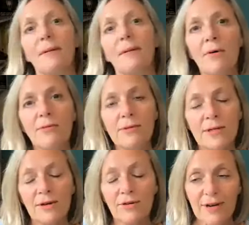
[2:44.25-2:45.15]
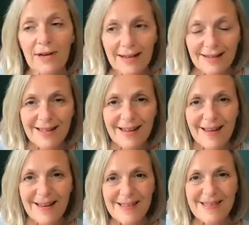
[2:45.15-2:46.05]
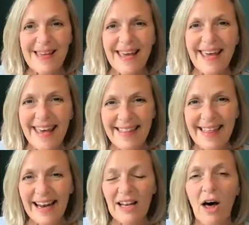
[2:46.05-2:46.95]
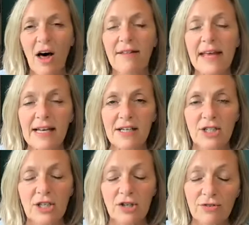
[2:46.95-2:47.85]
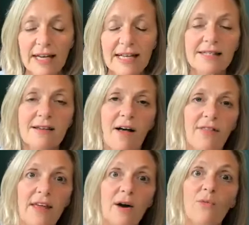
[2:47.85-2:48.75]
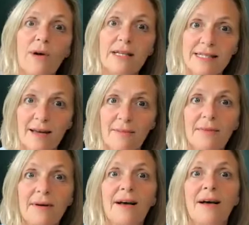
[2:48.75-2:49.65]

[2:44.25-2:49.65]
but most of the Greeks, they say that a lot of the ancient Greeks got their wisdom.